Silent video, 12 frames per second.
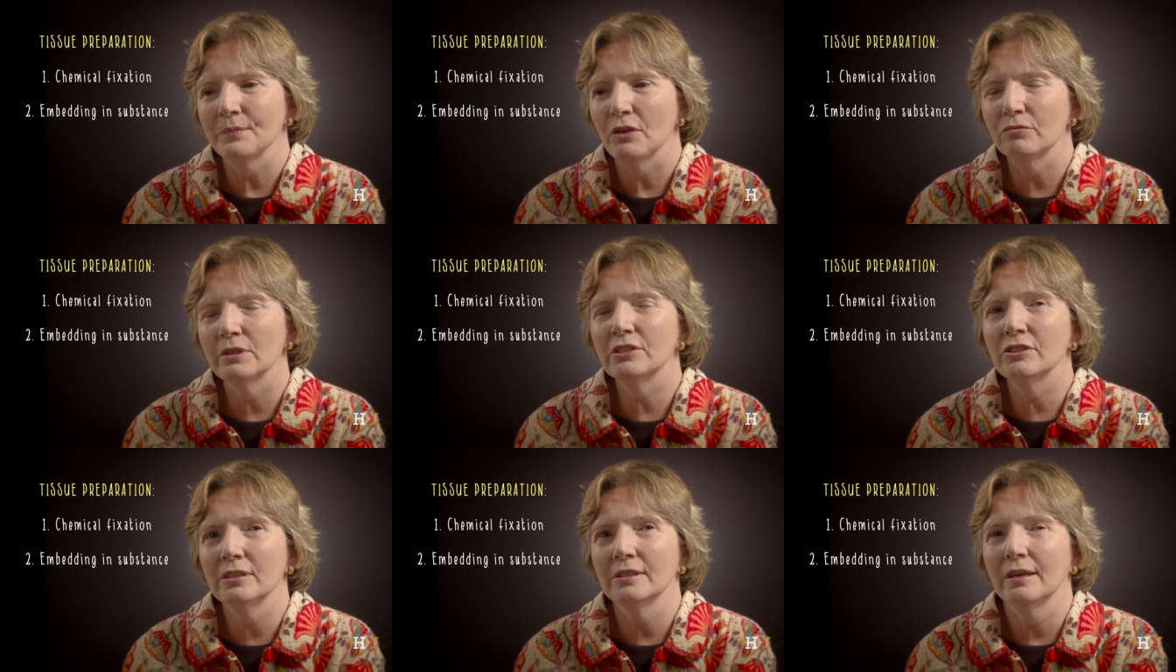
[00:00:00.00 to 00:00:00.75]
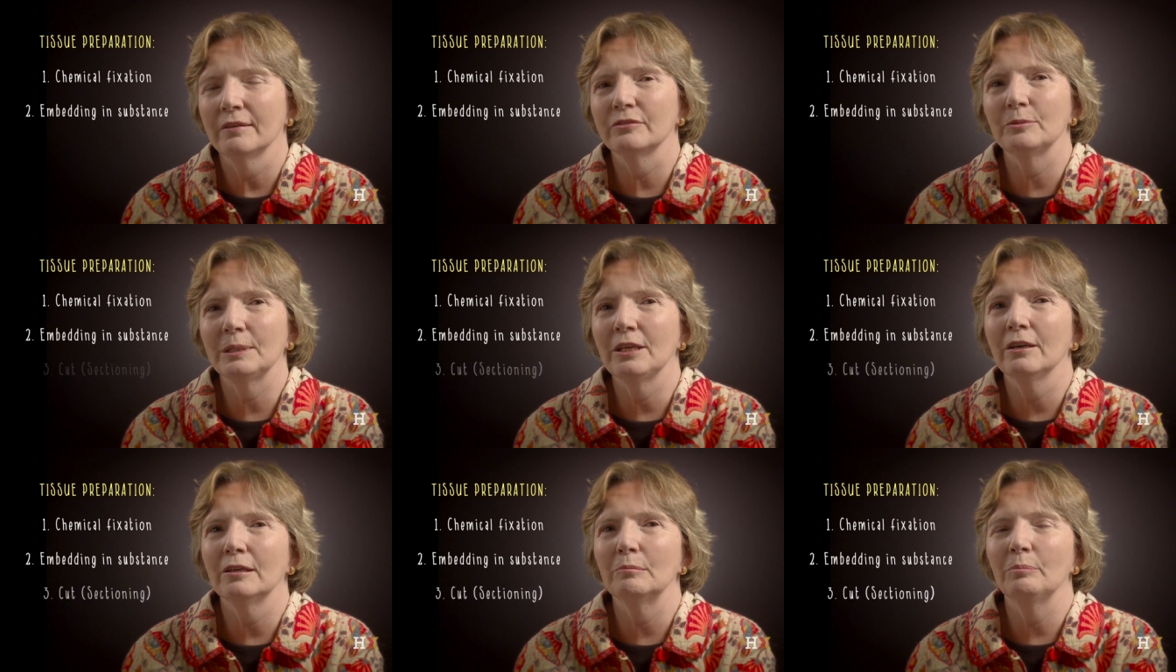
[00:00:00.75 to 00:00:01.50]
rigid enough to be
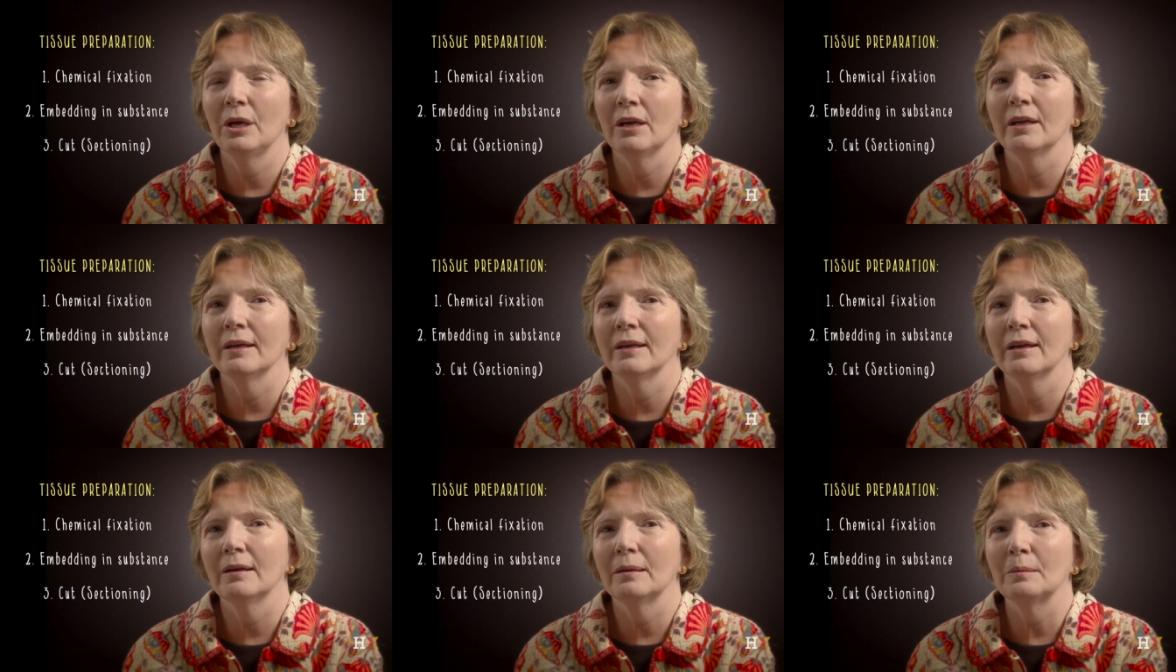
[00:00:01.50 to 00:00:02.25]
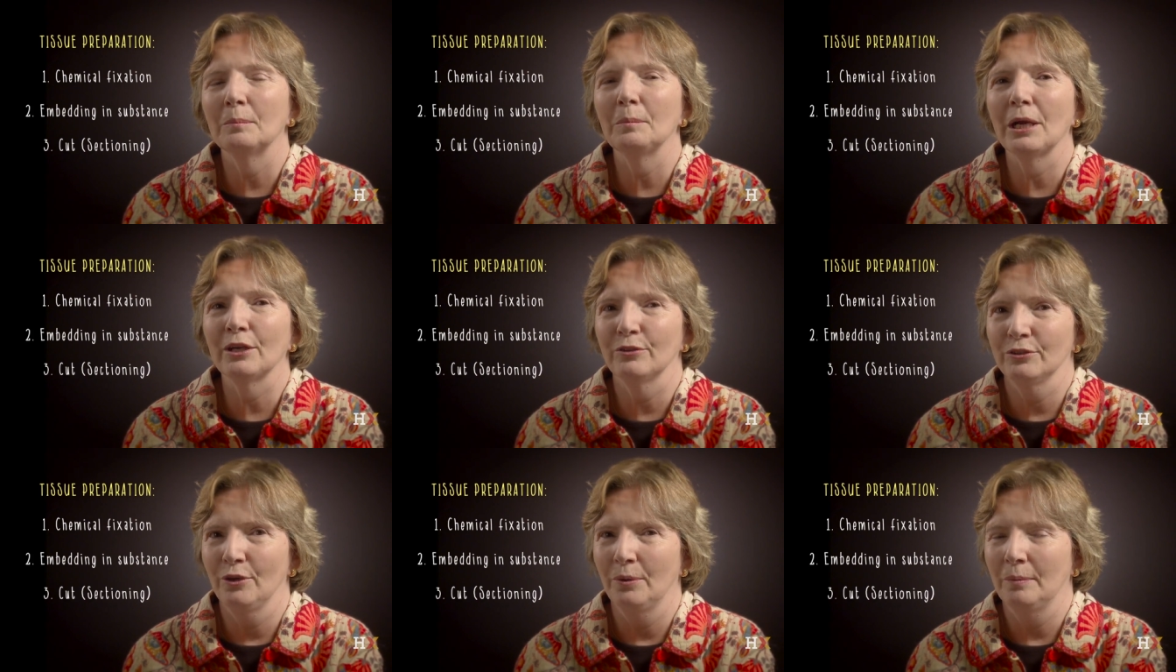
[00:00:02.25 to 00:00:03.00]
cut by a
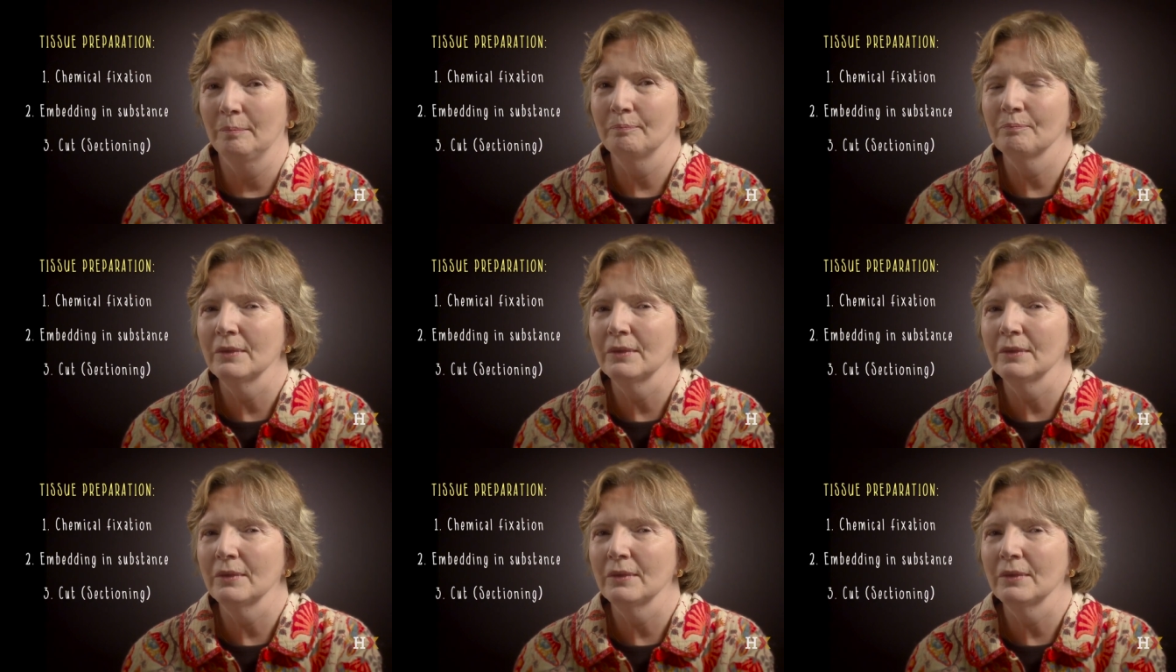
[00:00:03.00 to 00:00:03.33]
microtome.